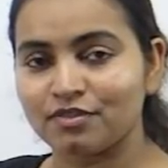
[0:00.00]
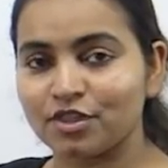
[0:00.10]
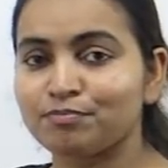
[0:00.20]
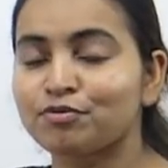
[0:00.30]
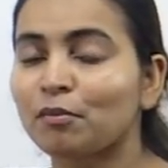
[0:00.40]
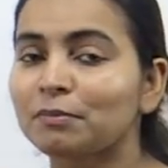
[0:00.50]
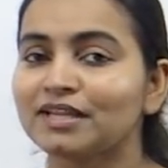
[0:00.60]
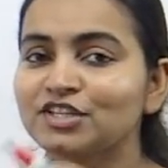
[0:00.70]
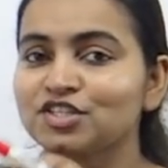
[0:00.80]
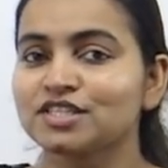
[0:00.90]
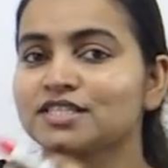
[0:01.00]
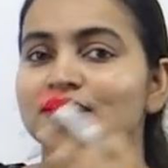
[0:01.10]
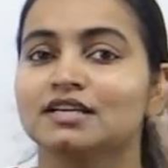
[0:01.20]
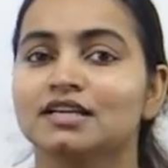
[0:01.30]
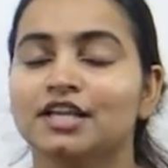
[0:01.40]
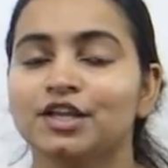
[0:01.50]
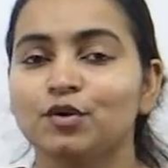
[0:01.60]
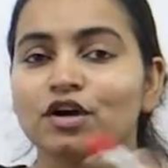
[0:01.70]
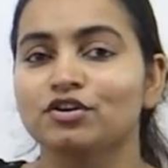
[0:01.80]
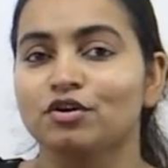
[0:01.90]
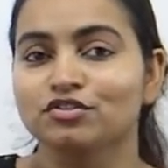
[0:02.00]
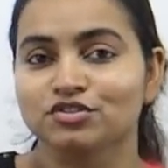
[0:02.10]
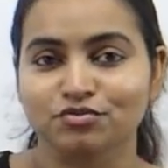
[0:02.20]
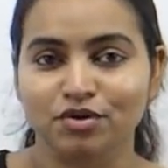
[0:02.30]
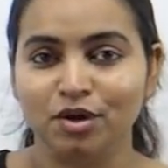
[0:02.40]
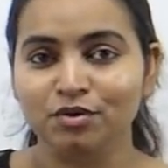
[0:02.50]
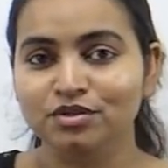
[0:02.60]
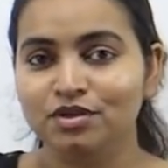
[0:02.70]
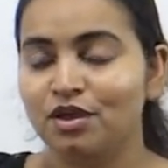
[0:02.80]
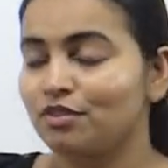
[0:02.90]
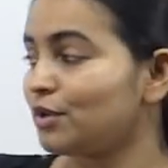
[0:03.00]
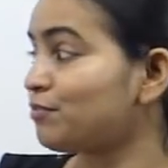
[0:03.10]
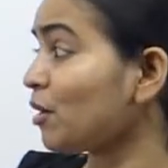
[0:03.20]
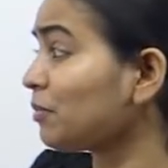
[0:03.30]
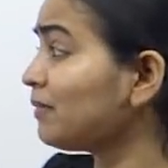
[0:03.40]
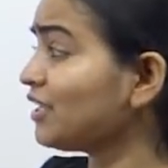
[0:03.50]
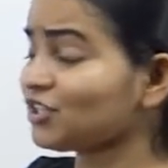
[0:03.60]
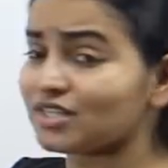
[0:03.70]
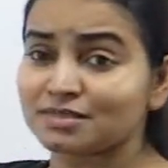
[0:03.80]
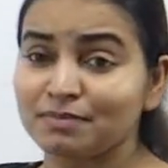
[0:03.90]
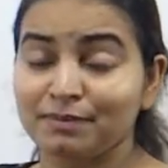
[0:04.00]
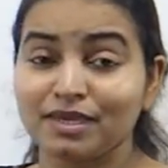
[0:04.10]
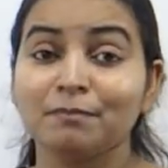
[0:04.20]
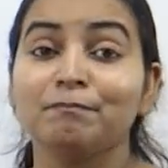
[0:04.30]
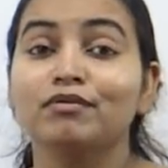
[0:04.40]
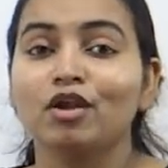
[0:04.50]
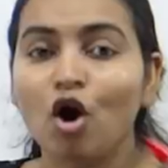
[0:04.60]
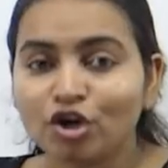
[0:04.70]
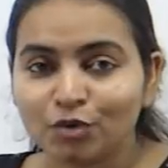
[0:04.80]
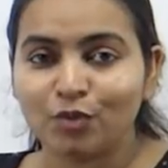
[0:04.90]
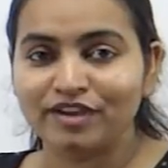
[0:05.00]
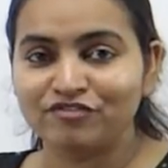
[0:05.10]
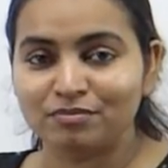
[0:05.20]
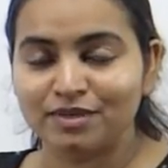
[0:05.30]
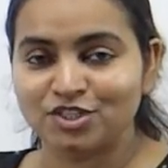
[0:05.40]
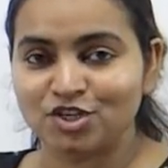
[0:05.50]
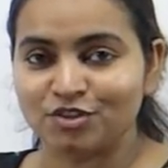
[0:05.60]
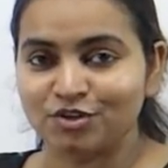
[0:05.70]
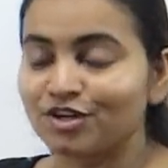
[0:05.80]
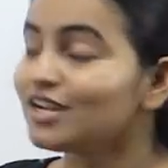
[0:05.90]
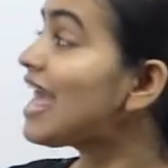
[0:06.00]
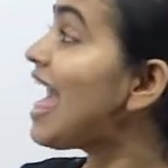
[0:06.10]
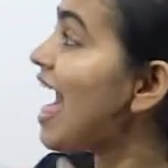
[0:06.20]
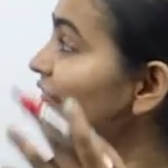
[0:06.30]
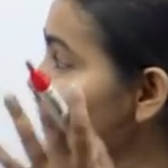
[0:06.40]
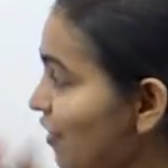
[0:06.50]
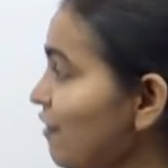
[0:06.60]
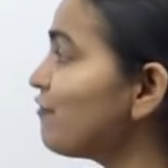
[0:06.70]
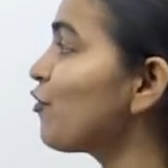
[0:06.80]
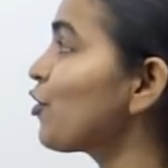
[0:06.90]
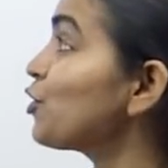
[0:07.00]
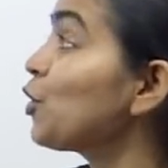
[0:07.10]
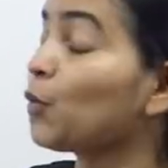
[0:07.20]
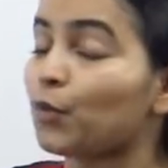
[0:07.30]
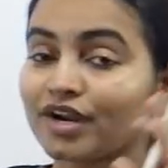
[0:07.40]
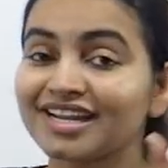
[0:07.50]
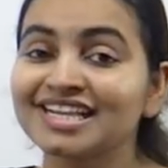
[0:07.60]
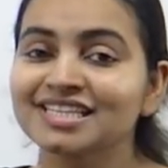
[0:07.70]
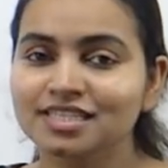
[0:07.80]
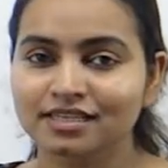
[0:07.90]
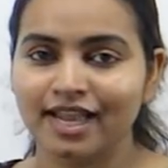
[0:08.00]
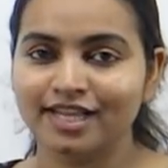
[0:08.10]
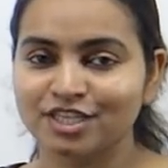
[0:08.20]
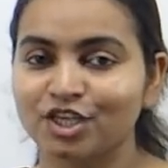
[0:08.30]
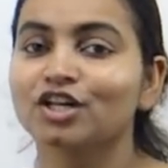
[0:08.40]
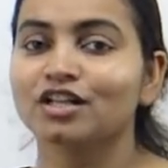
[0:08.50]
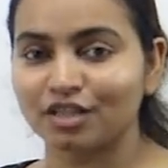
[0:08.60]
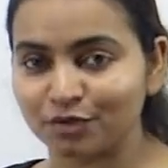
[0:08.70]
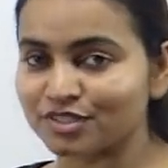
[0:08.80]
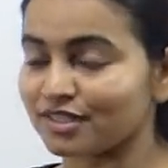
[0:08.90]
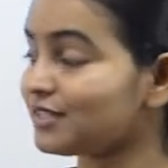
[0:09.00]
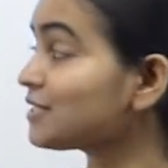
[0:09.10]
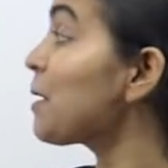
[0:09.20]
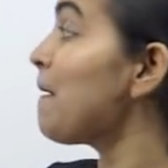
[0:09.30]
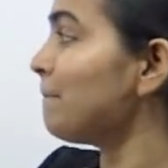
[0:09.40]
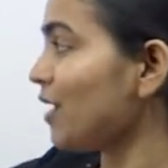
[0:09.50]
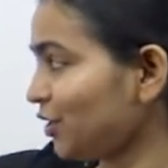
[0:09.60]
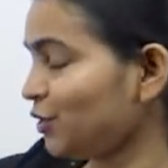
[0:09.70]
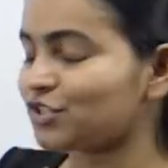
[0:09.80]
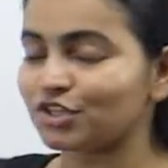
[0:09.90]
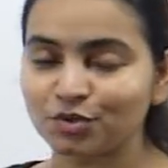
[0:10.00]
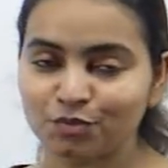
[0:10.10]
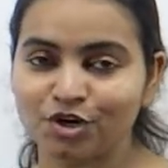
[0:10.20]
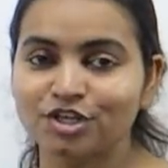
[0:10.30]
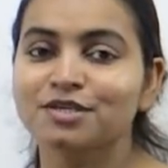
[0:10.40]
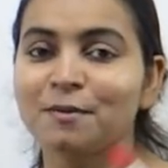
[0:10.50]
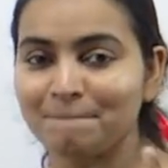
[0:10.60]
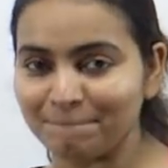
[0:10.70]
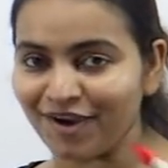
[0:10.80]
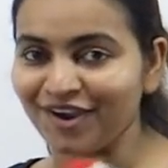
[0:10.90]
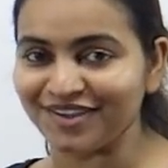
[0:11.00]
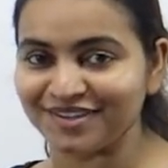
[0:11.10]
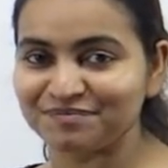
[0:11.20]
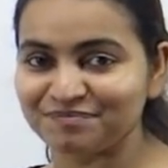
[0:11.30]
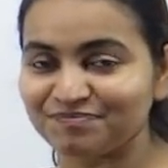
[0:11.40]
They're probably just, you know, across the road. They're probably just maybe a block away from each other. And therefore, we're indicating closeness by using the word by.